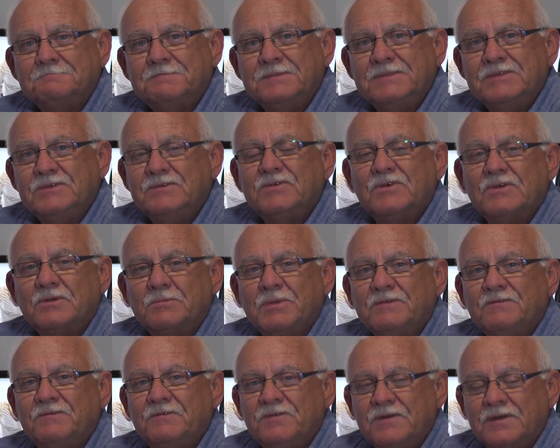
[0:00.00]
you've got to
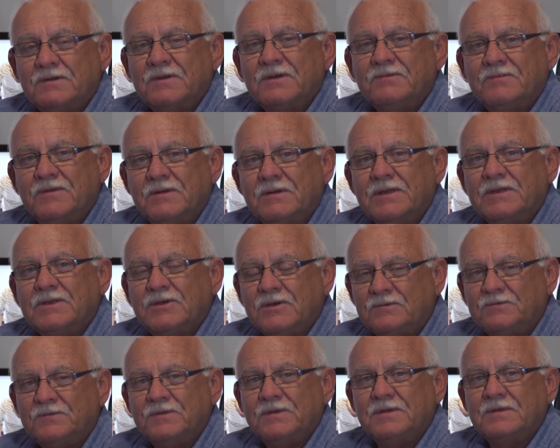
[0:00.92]
be very, very
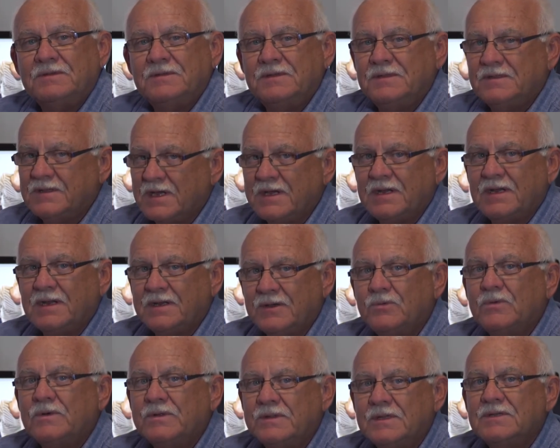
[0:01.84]
confident that they know
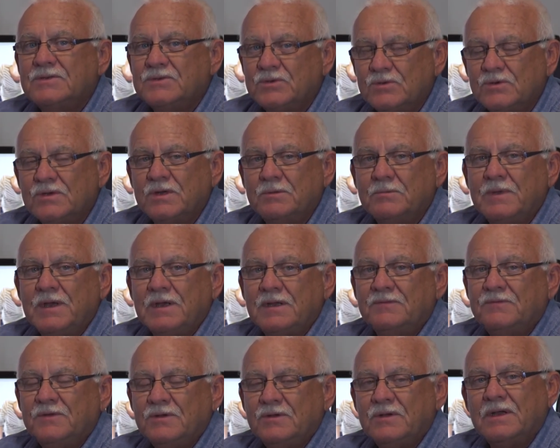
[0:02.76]
what they're talking about
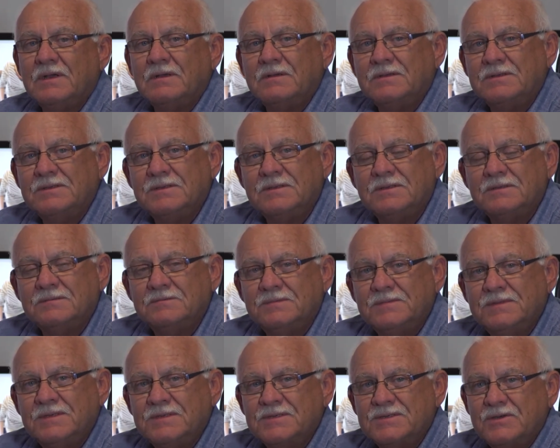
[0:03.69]
if you're going
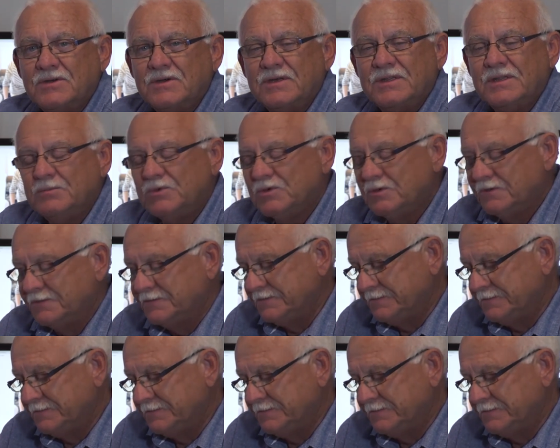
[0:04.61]
to sign them off.